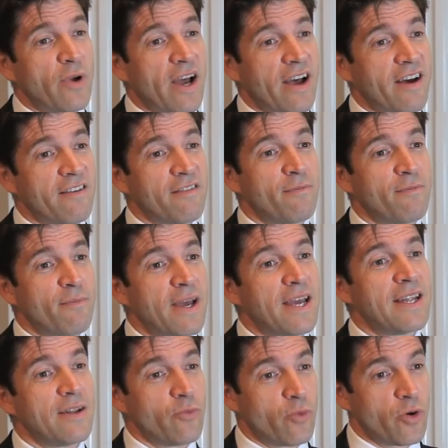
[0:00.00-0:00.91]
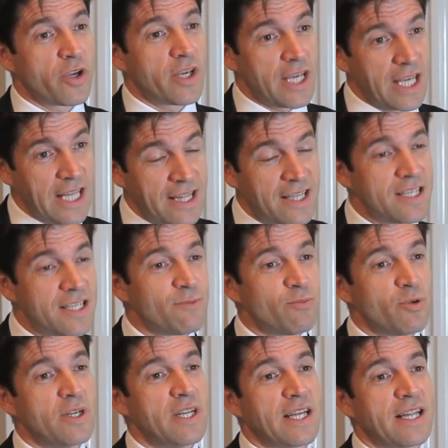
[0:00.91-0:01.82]
we have men working in this
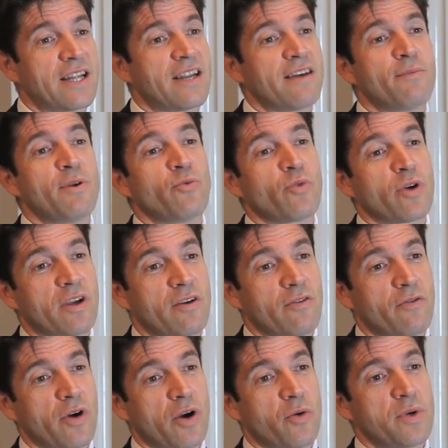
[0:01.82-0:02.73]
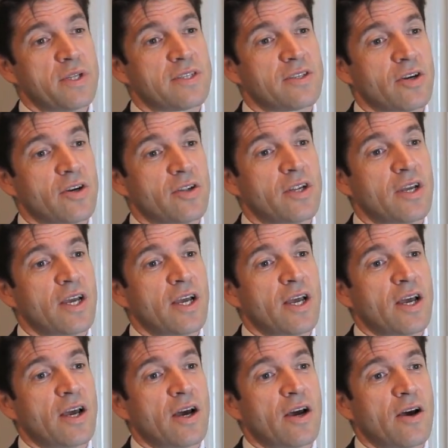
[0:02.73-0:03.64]
building that have been working for Winston,
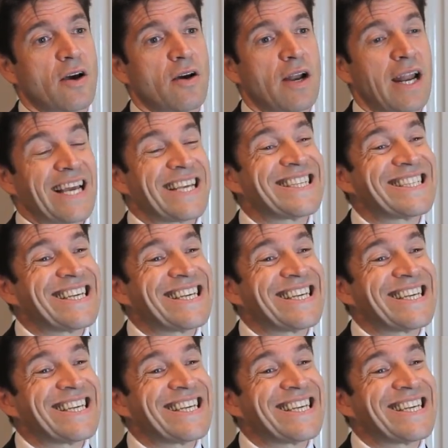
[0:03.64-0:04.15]
uh, like